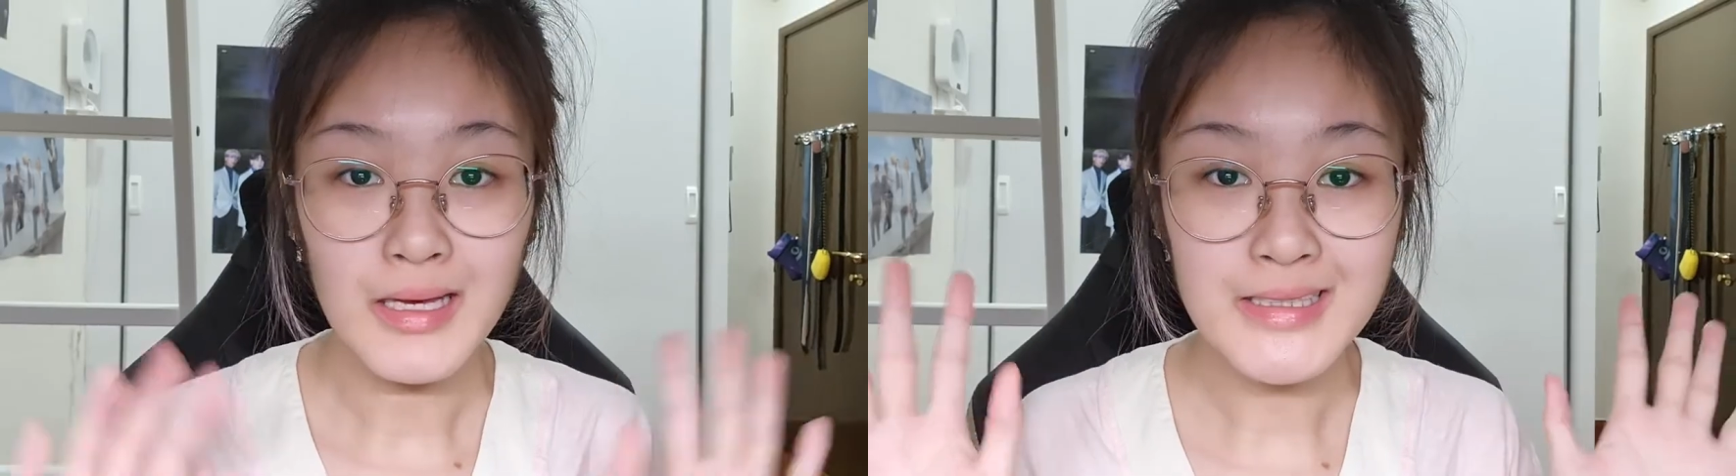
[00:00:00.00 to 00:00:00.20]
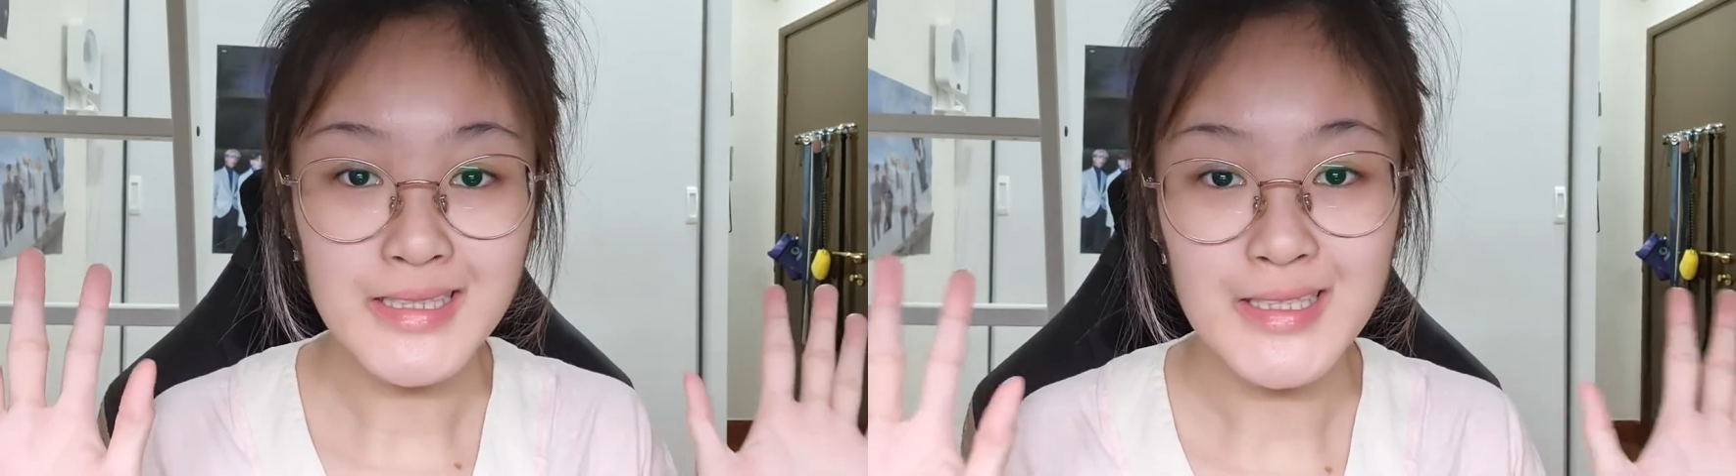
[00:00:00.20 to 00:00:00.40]

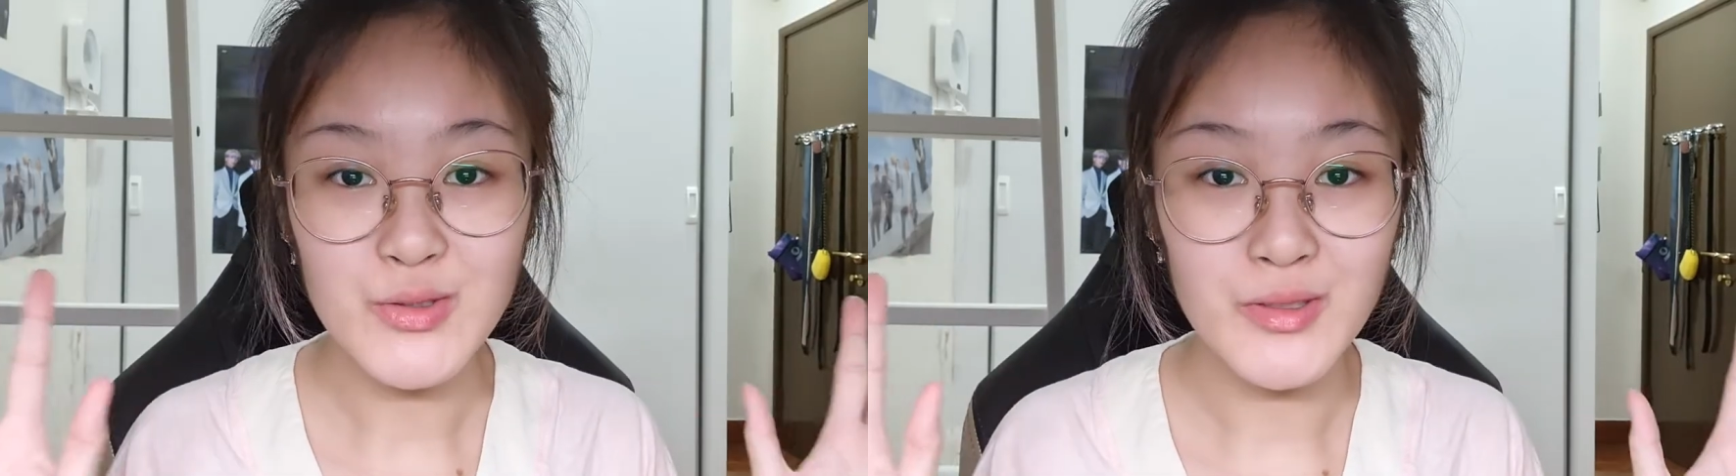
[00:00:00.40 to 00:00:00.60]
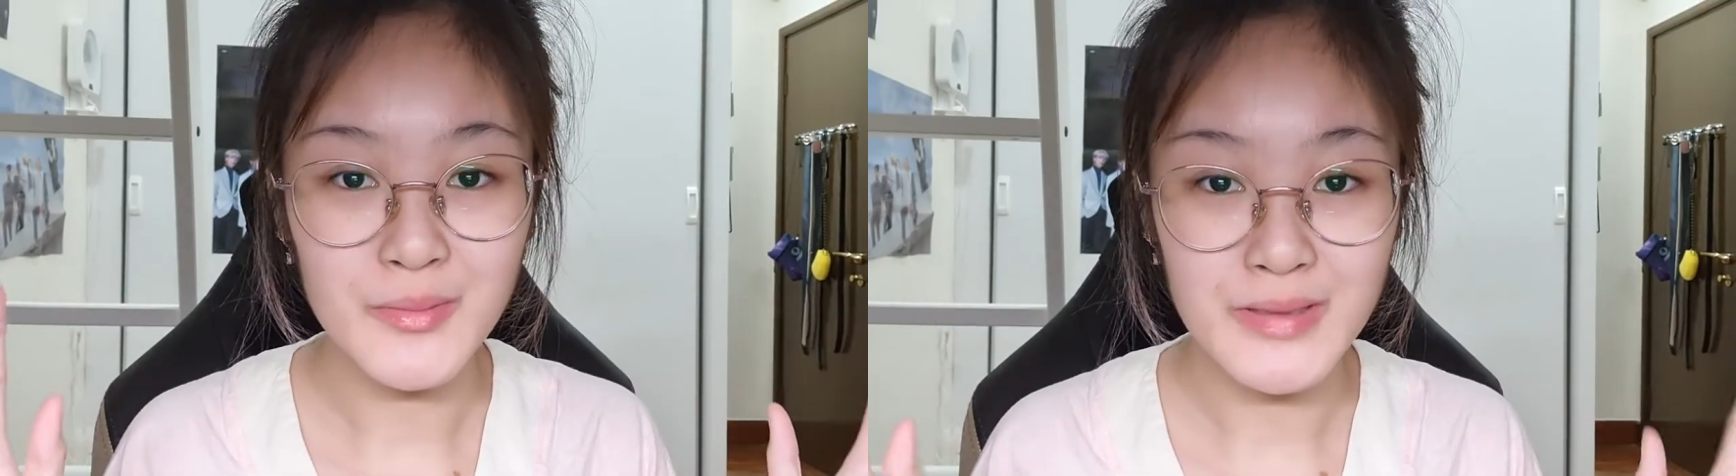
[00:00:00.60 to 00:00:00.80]
Hi
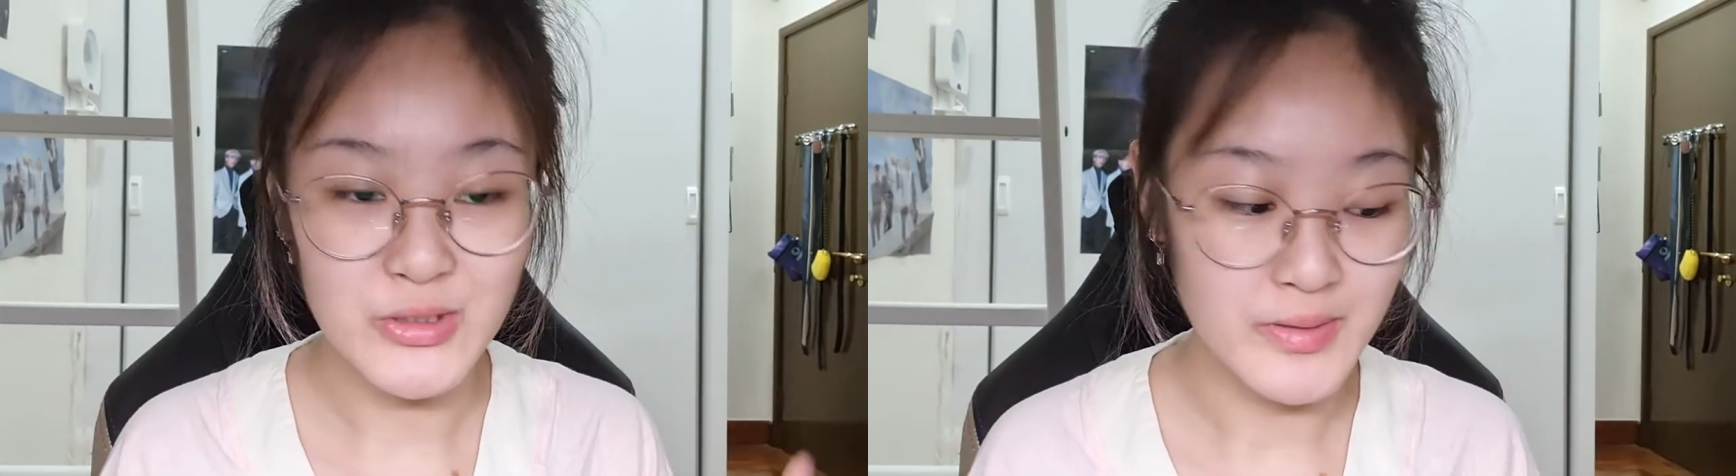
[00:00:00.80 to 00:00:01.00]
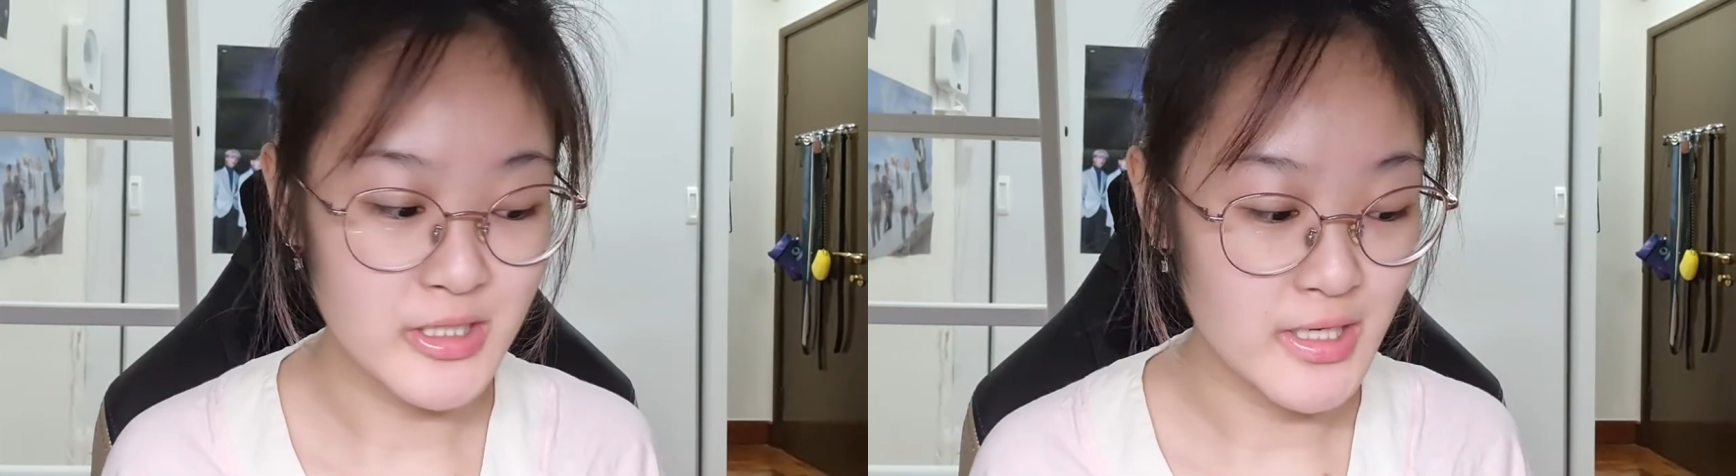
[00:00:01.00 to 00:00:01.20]
guys, welcome back
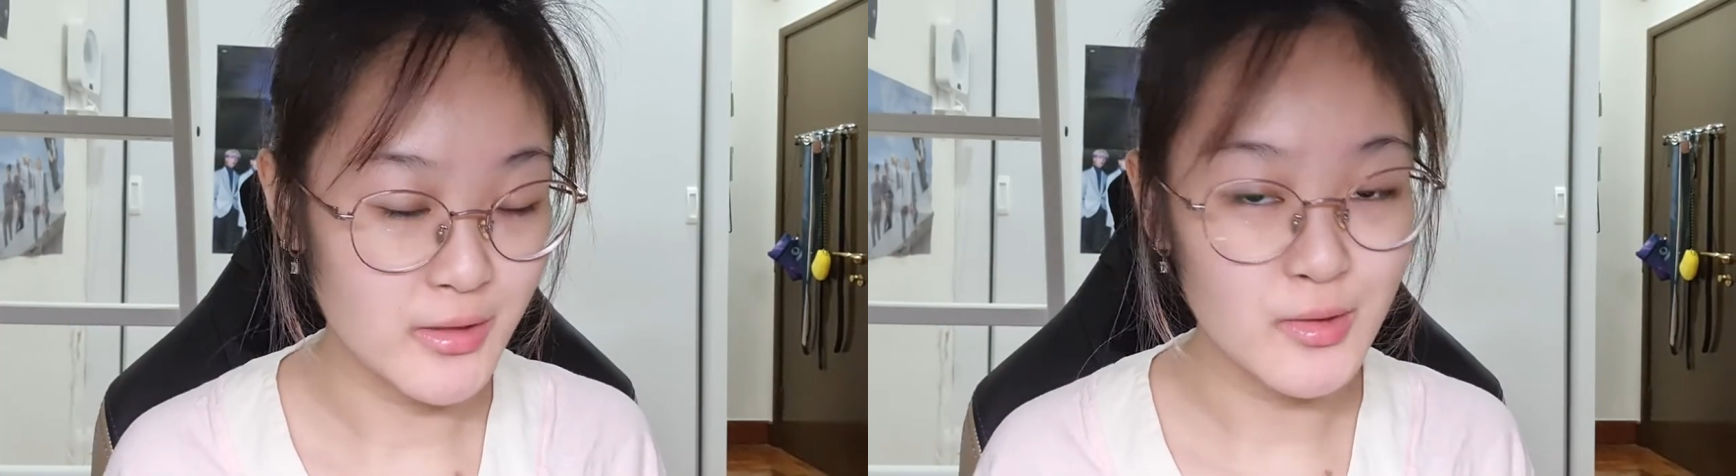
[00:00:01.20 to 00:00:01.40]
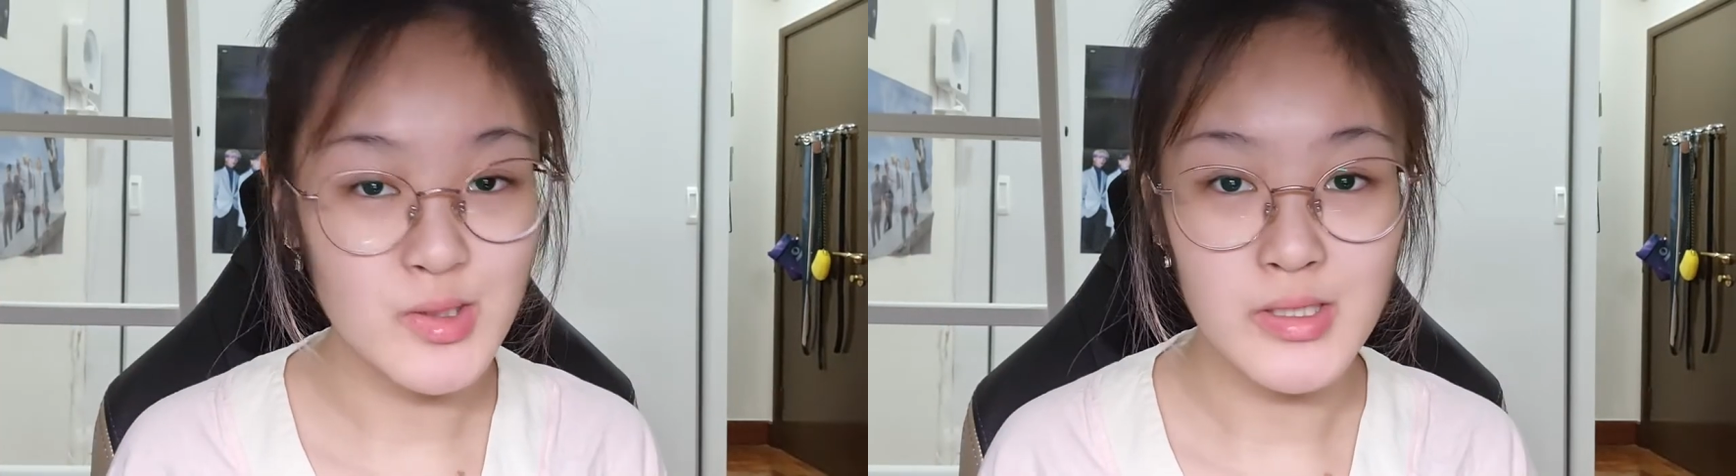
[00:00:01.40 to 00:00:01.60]
to my channel.